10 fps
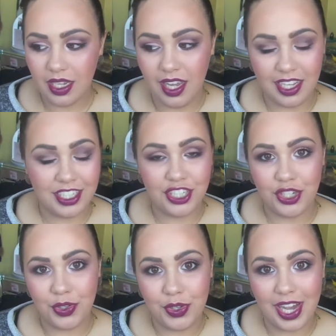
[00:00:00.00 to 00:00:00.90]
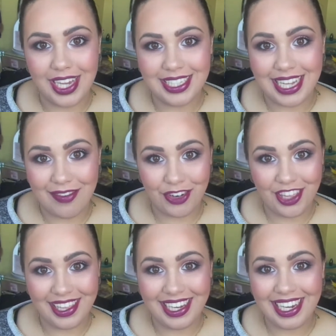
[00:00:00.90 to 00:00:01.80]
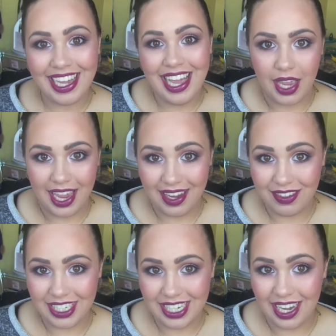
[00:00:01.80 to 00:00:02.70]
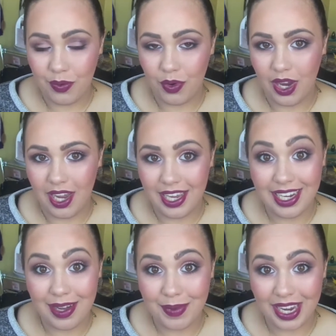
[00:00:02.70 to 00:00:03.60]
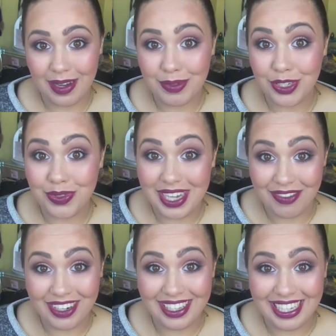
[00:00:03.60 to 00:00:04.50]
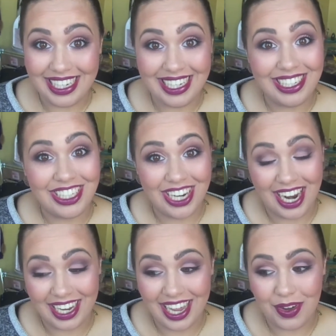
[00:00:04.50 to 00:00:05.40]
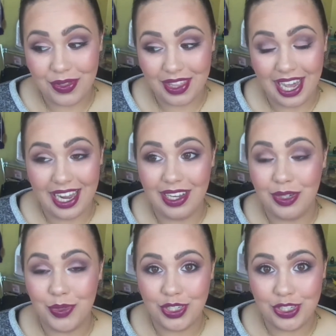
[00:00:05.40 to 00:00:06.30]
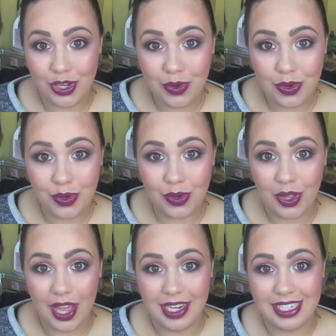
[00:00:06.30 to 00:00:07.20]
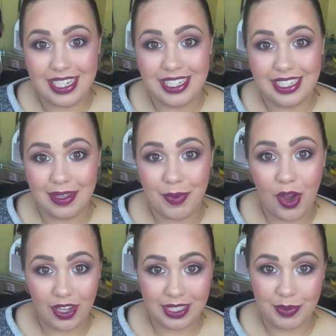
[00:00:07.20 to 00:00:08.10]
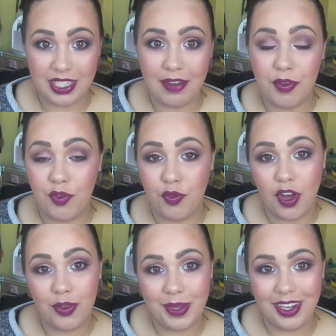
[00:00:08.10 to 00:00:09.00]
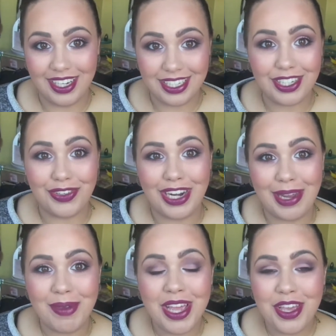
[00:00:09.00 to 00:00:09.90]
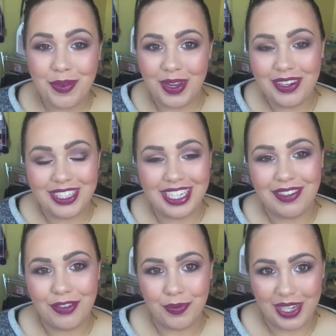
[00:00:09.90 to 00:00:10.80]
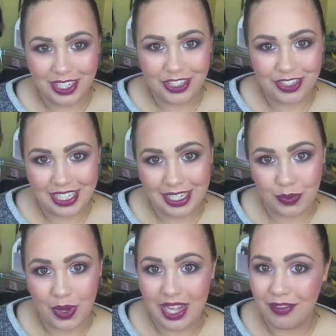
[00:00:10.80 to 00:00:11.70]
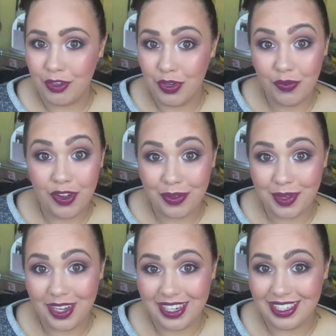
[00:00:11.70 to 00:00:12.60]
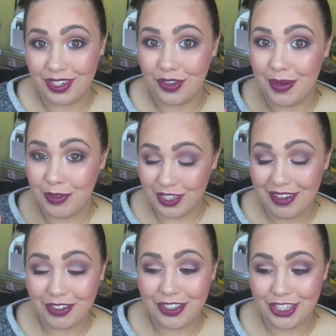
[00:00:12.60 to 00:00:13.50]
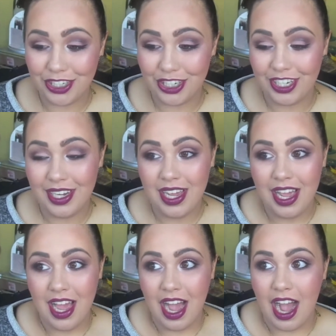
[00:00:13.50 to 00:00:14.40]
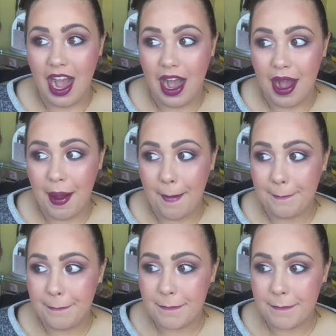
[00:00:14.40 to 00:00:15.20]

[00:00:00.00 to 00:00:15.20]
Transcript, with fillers: uh, to show you guys everything. I have a DIY coming up, so definitely check out that. It was so cool. I did some awesome stuff. If you follow me on Instagram, you might have seen a few pictures as well. If you don't follow me on Instagram, you definitely should. Um,